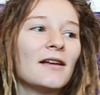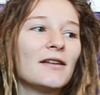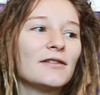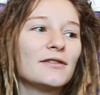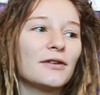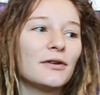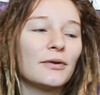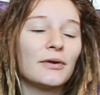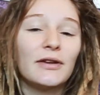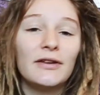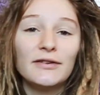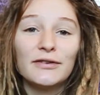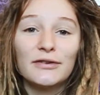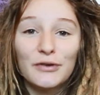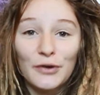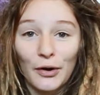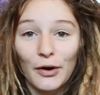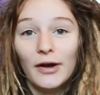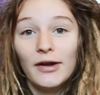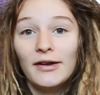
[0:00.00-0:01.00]
So he's
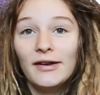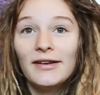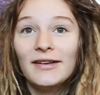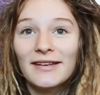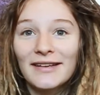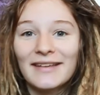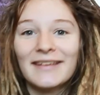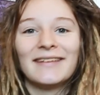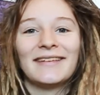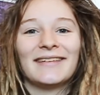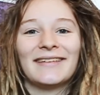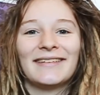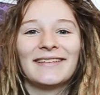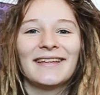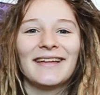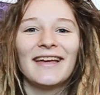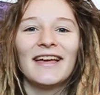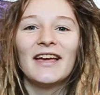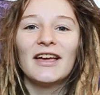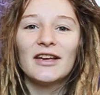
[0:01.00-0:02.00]
good.
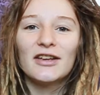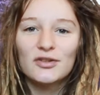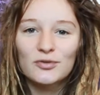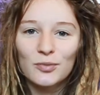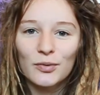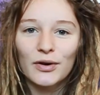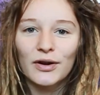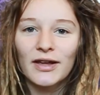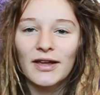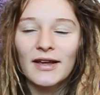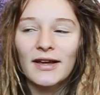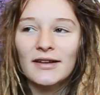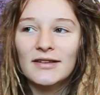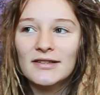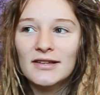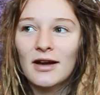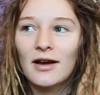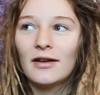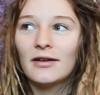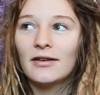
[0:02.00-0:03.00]
He's working a
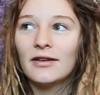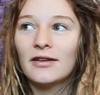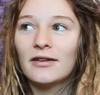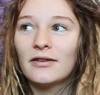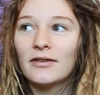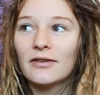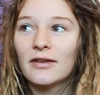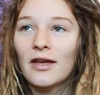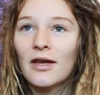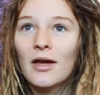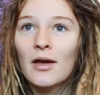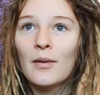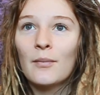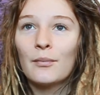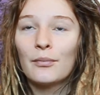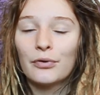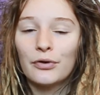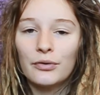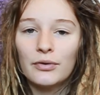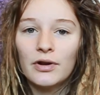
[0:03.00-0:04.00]
ton. He's
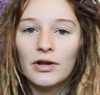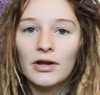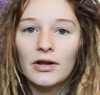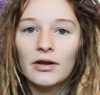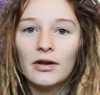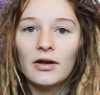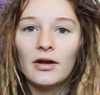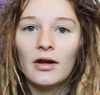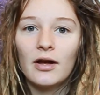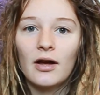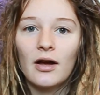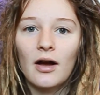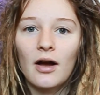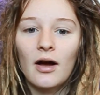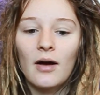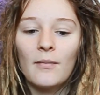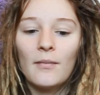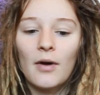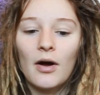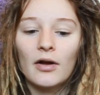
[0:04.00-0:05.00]
pruning
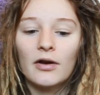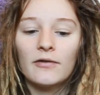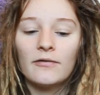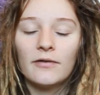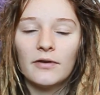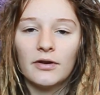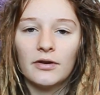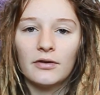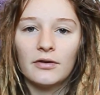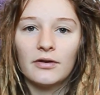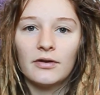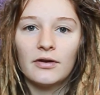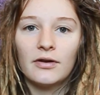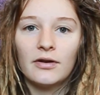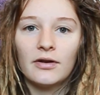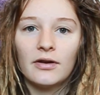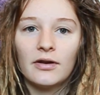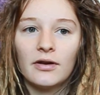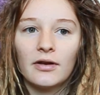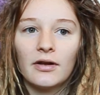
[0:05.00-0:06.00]
on a vineyard,
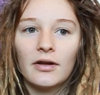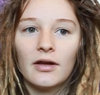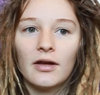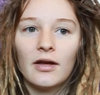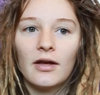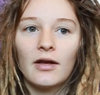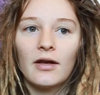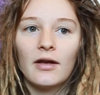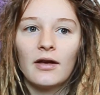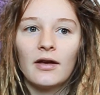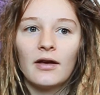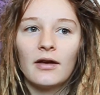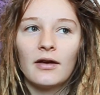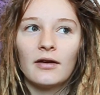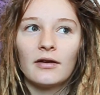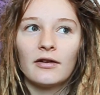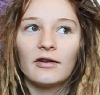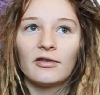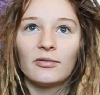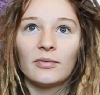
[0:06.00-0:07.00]

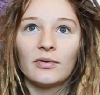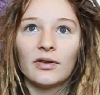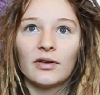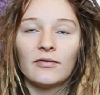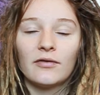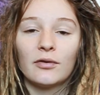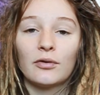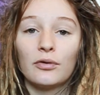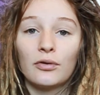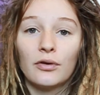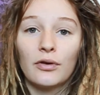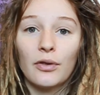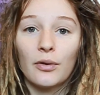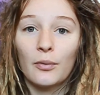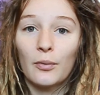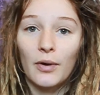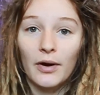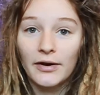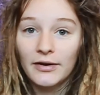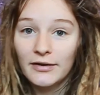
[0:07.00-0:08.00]
because we live in
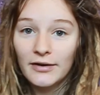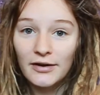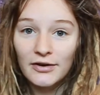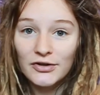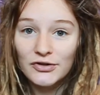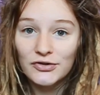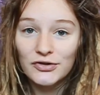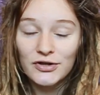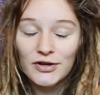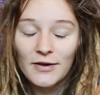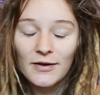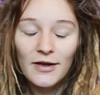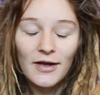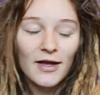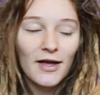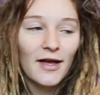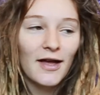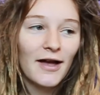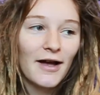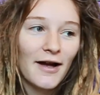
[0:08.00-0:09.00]
the wine country,
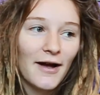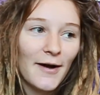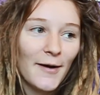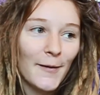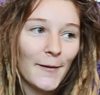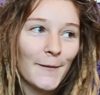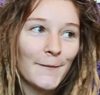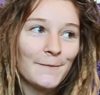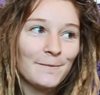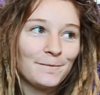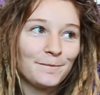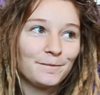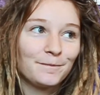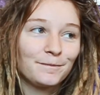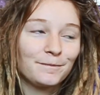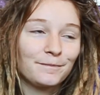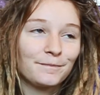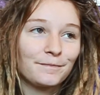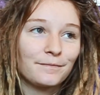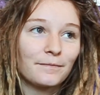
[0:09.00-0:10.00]
and
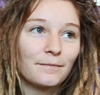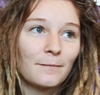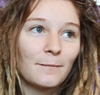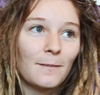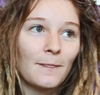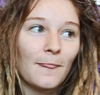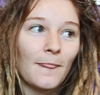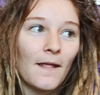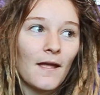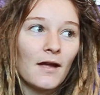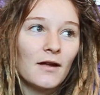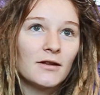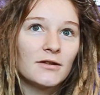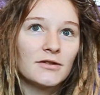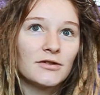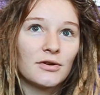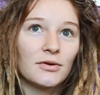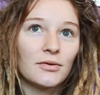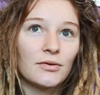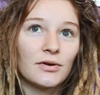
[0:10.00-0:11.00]

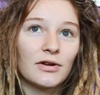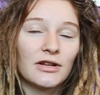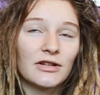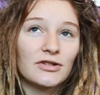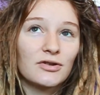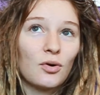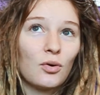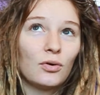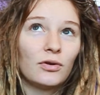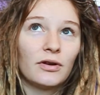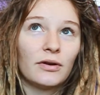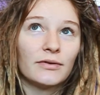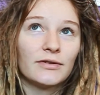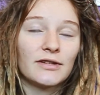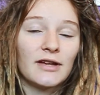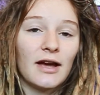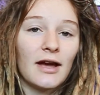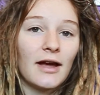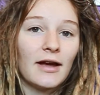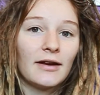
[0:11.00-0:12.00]
so it's cold
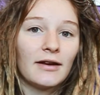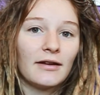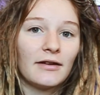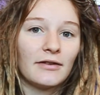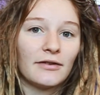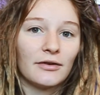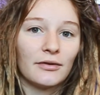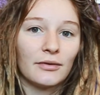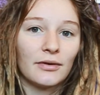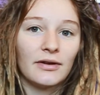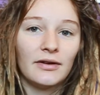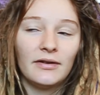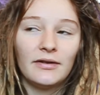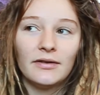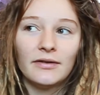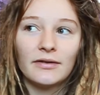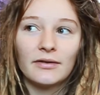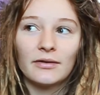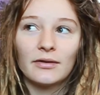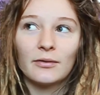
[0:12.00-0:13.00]
outside, and so
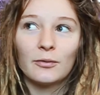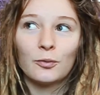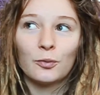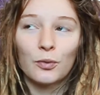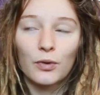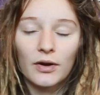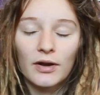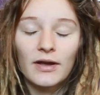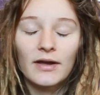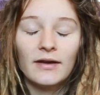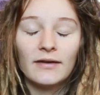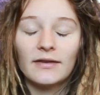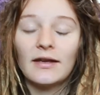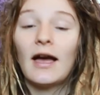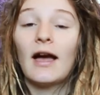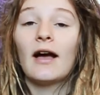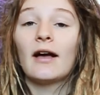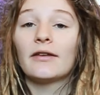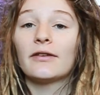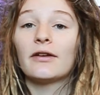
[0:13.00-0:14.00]
he's working his
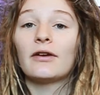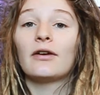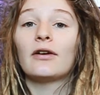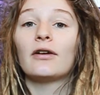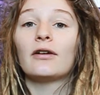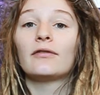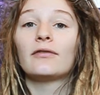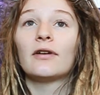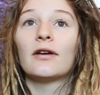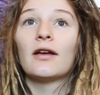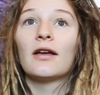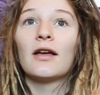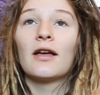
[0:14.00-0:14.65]
ass off